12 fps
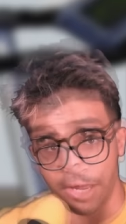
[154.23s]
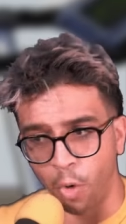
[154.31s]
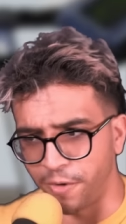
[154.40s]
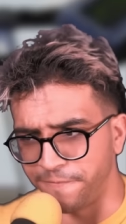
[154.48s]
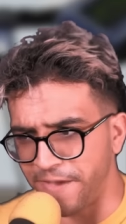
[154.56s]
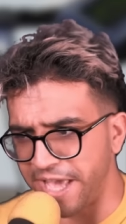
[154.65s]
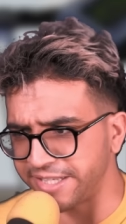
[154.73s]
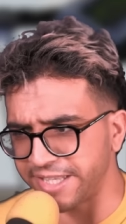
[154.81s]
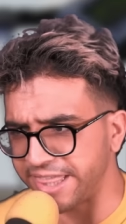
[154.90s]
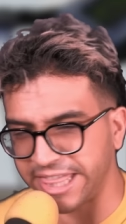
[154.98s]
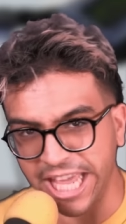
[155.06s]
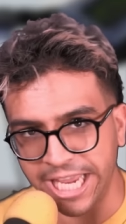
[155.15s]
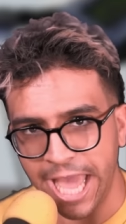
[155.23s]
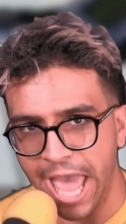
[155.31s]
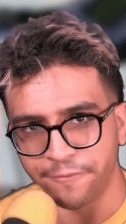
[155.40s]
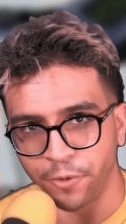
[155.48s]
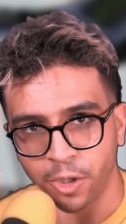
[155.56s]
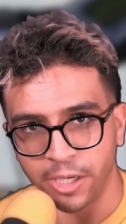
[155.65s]
or the fastest thing
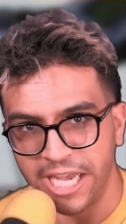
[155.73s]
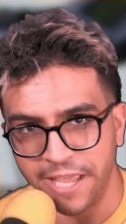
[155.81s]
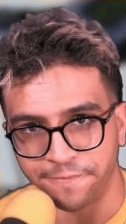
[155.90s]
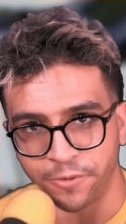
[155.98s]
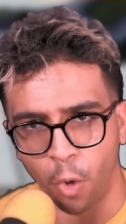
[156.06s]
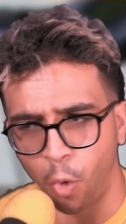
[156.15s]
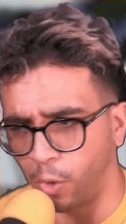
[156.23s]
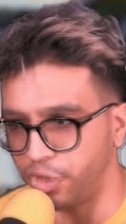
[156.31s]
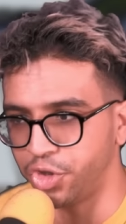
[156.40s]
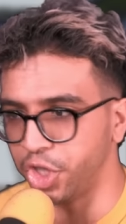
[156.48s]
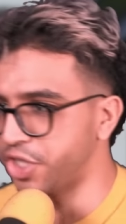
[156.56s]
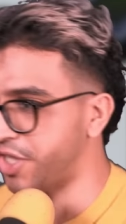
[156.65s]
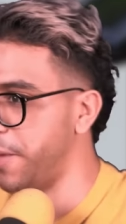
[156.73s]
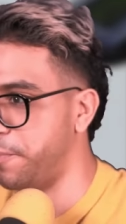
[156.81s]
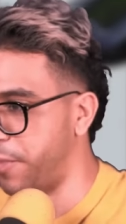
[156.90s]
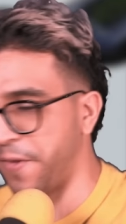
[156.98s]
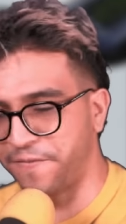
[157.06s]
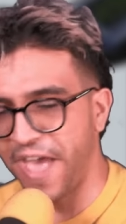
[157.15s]
ever lived, or just the
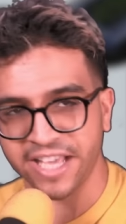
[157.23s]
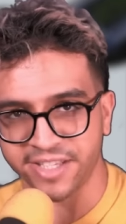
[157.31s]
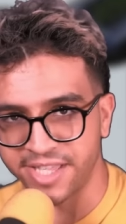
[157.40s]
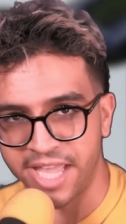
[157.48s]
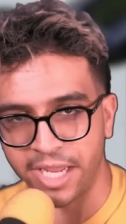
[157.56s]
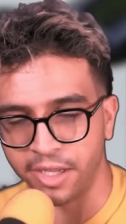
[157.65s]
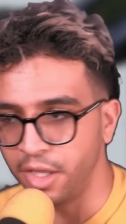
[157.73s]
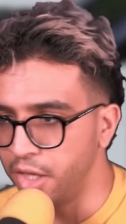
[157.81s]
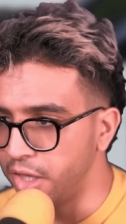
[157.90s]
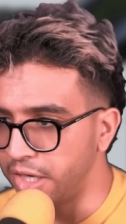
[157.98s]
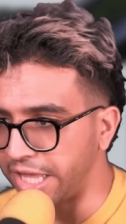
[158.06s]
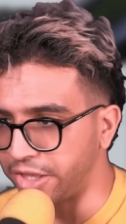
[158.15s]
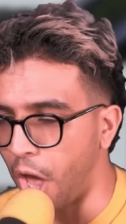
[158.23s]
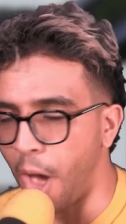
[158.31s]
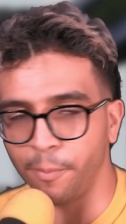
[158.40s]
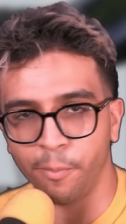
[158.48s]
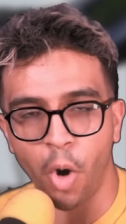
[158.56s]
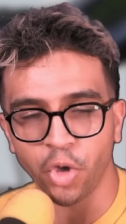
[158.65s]
fastest thing. Like, the
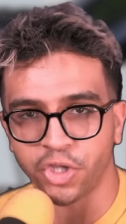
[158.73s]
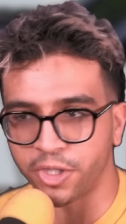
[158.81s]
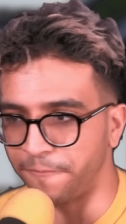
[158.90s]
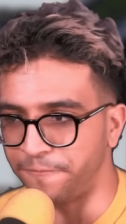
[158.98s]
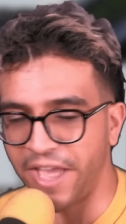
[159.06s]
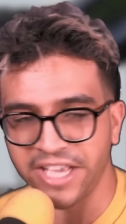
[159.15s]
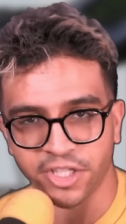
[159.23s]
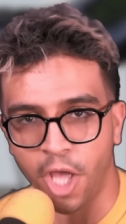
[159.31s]
most fastest